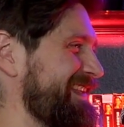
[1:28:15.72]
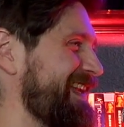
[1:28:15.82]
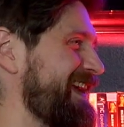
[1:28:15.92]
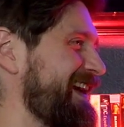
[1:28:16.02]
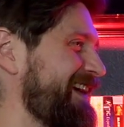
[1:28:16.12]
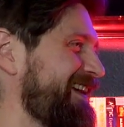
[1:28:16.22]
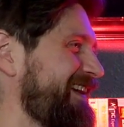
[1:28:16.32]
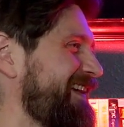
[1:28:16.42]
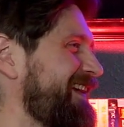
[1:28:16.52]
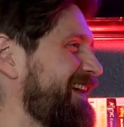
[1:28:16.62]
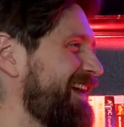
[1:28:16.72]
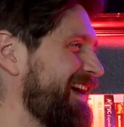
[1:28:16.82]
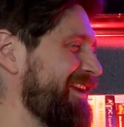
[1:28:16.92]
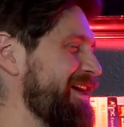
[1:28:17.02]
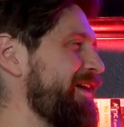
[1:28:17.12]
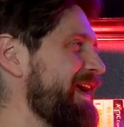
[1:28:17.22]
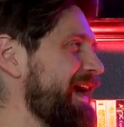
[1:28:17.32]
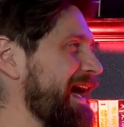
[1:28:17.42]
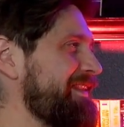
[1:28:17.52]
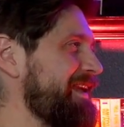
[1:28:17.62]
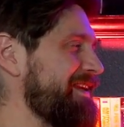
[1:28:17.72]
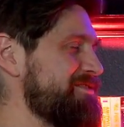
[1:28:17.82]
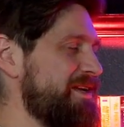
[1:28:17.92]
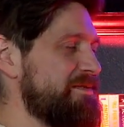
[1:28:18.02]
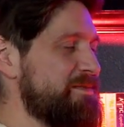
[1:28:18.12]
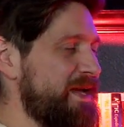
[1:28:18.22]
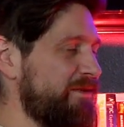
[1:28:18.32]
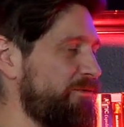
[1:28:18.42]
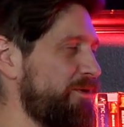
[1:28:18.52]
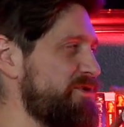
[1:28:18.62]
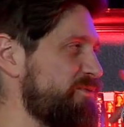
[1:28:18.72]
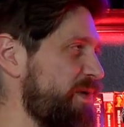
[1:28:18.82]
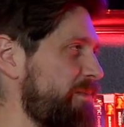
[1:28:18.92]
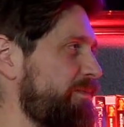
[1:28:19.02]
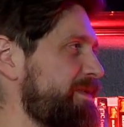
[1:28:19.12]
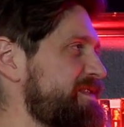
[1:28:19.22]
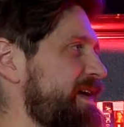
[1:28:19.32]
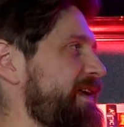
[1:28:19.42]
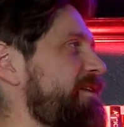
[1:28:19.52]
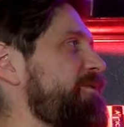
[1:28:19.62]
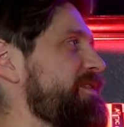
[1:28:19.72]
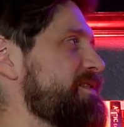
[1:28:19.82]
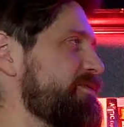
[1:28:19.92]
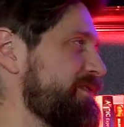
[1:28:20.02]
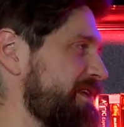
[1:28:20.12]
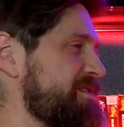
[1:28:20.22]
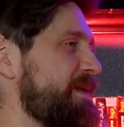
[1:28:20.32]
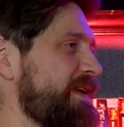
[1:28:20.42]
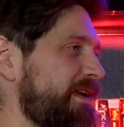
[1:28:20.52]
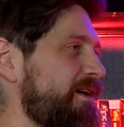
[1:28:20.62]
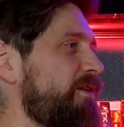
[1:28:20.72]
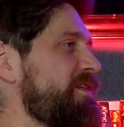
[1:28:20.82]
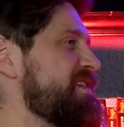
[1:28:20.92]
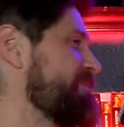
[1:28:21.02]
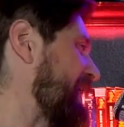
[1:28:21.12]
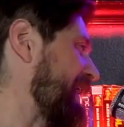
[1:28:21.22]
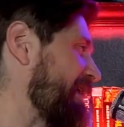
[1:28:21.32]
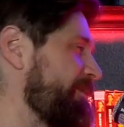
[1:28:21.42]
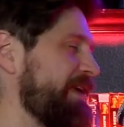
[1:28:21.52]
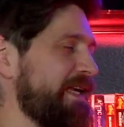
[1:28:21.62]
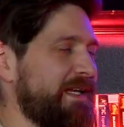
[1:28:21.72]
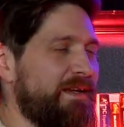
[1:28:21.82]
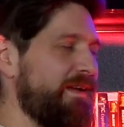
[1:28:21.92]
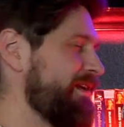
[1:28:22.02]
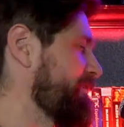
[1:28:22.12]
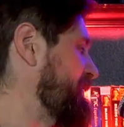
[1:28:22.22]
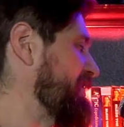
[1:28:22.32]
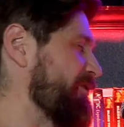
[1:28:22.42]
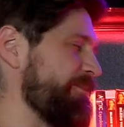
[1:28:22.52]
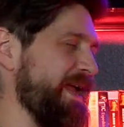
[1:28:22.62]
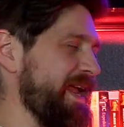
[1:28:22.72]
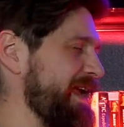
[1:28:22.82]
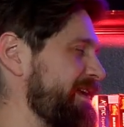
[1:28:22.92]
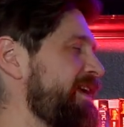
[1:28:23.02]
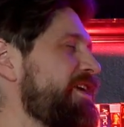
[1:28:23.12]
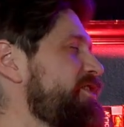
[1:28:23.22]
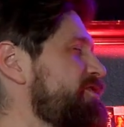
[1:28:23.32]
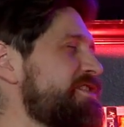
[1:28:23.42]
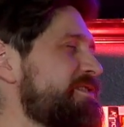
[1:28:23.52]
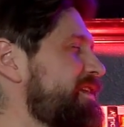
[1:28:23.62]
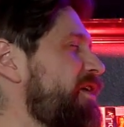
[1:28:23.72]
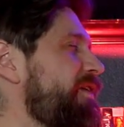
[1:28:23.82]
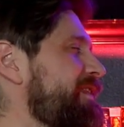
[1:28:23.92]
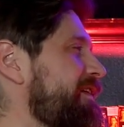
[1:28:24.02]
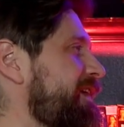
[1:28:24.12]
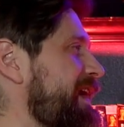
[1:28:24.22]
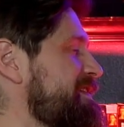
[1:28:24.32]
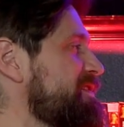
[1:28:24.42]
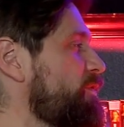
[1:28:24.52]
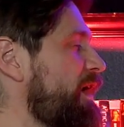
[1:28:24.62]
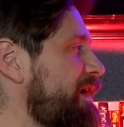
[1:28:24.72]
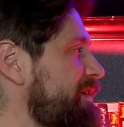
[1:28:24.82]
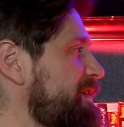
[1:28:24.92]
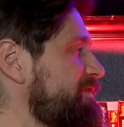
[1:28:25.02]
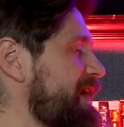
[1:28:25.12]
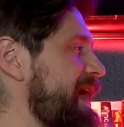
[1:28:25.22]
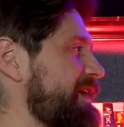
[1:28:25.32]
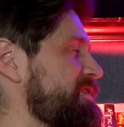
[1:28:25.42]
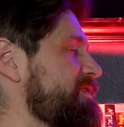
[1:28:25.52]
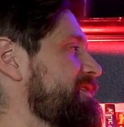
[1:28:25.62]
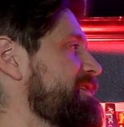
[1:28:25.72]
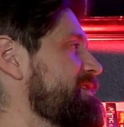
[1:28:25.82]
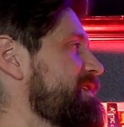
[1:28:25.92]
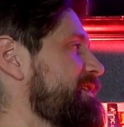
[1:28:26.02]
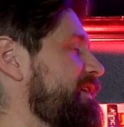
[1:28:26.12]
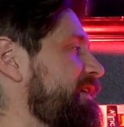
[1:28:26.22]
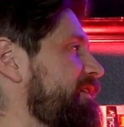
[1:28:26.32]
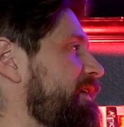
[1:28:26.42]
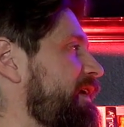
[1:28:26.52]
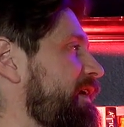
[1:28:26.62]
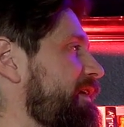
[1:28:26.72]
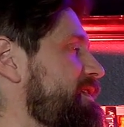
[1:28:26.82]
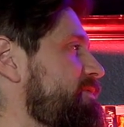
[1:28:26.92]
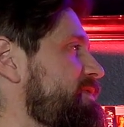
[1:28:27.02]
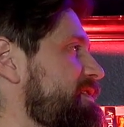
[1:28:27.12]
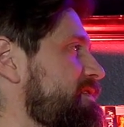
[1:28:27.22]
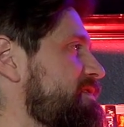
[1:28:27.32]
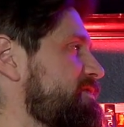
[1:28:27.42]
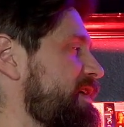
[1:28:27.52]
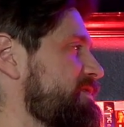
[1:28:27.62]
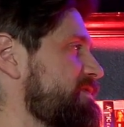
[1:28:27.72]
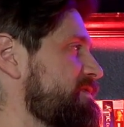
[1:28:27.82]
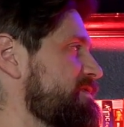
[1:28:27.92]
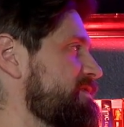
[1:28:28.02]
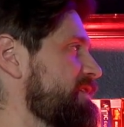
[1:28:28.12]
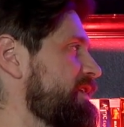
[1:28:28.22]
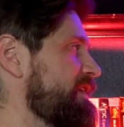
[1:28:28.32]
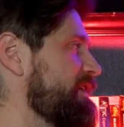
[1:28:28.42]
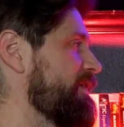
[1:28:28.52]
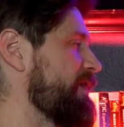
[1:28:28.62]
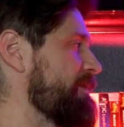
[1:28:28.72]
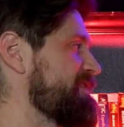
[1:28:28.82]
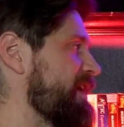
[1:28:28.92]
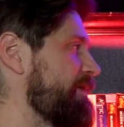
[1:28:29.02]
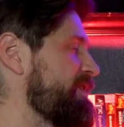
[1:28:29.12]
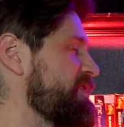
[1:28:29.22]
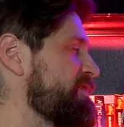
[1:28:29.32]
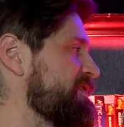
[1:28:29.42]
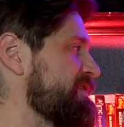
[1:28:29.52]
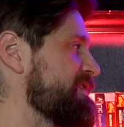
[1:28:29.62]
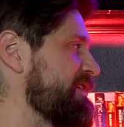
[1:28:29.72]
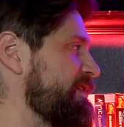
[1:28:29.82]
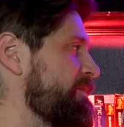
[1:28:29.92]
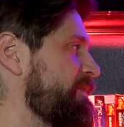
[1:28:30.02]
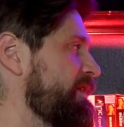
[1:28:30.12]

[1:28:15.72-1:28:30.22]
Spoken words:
Yeah. No. I think James McAvoy, you should probably sign on with this crew that's making all these Bambi, Peter Pan. You just go in there and cast, because another actor is in there. He was in Strangers. Rob Zombie uses him.